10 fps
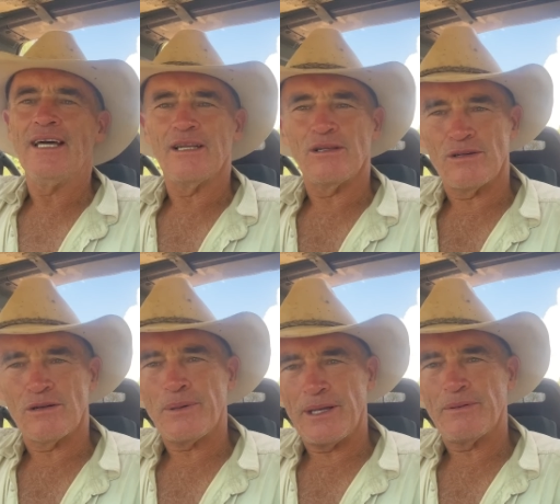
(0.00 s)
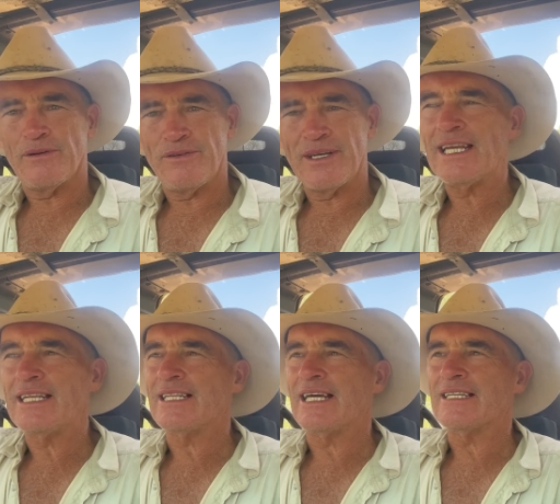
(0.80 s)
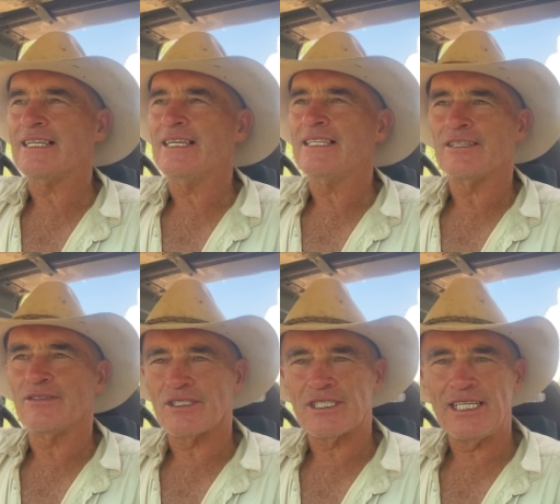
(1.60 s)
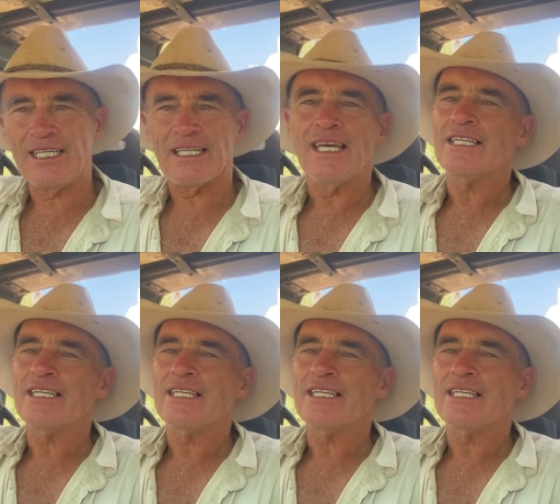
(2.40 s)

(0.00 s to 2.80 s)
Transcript: A lot of people are forgetting that. They're not seeing it.